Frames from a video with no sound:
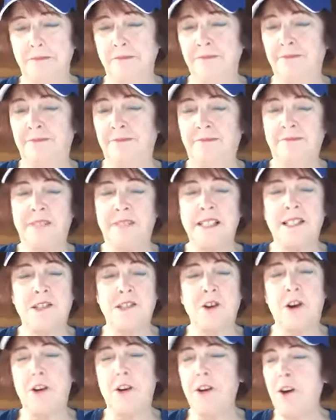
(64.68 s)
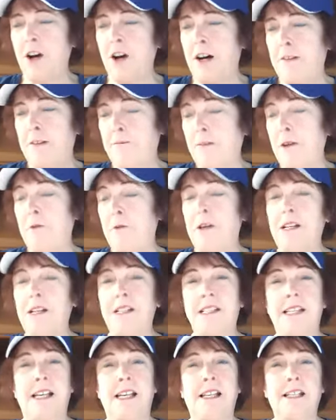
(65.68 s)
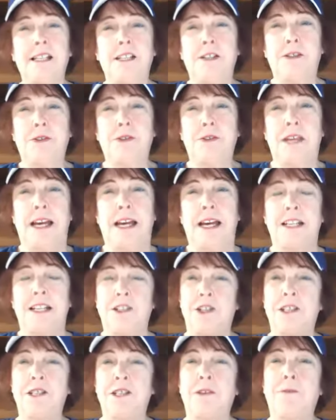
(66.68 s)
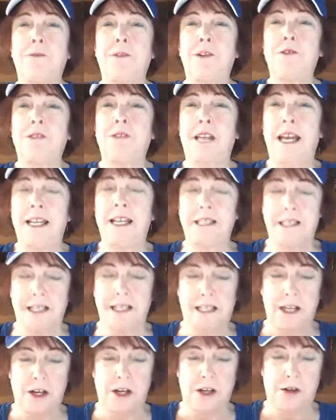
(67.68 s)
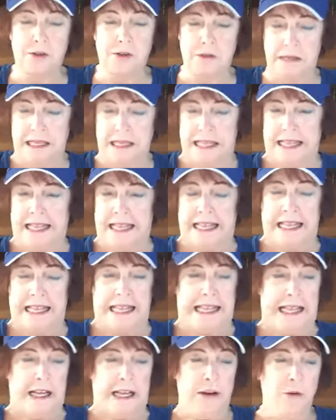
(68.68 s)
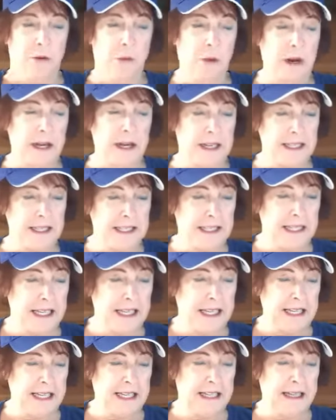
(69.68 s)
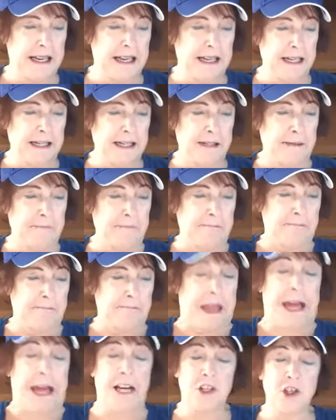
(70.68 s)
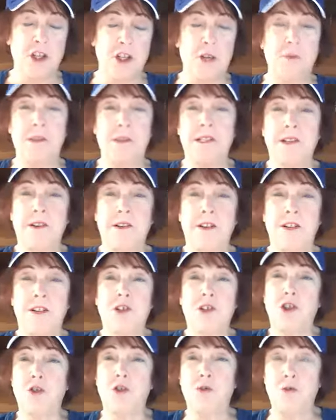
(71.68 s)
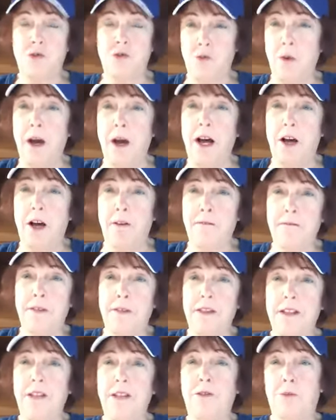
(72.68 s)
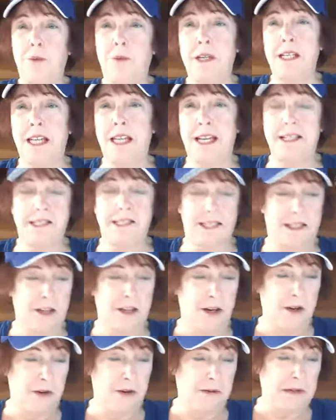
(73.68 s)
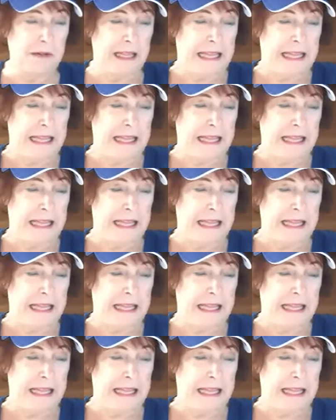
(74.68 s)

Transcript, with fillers: to start off, I want to tell you that just a few days ago was the, um, actually it was on June 12th, I think three days ago,